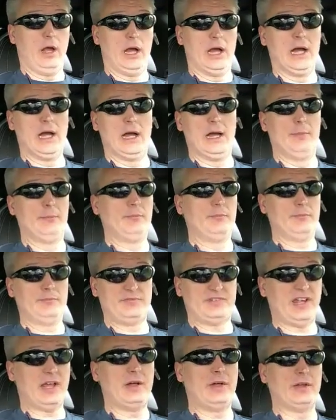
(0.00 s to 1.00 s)

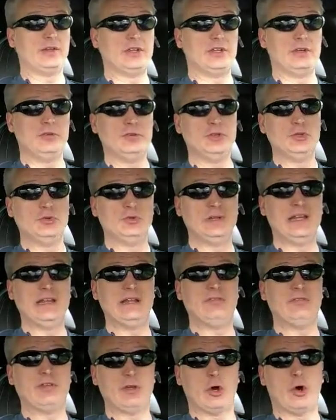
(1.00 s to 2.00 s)
I'm telling you, you
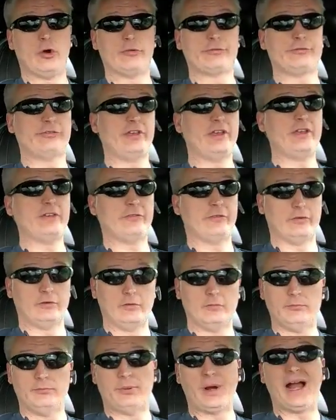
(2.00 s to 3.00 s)
need the all
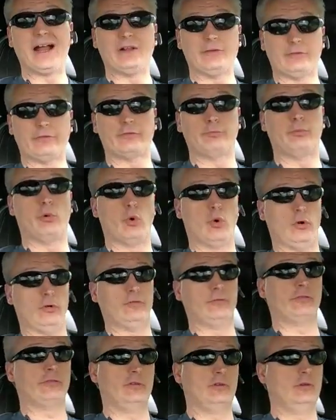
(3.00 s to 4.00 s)
season pilot
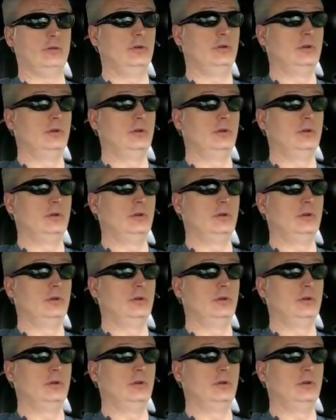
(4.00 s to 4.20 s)
sports.